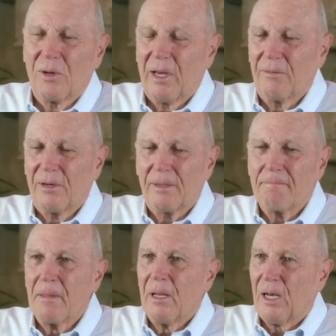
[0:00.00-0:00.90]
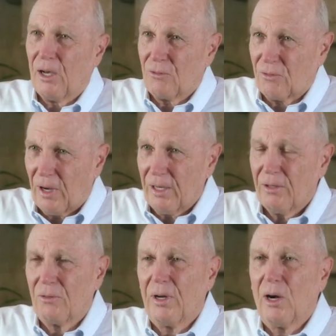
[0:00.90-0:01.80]
We have a
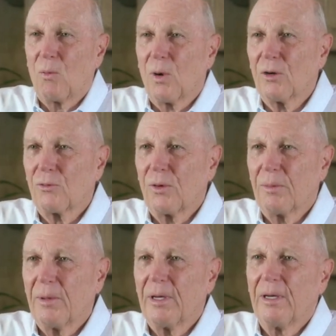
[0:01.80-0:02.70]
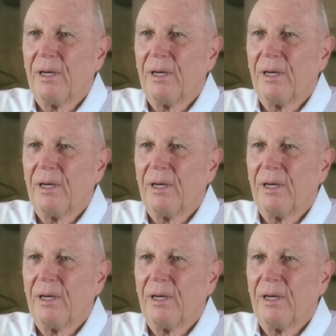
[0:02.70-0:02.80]
son who now works with me.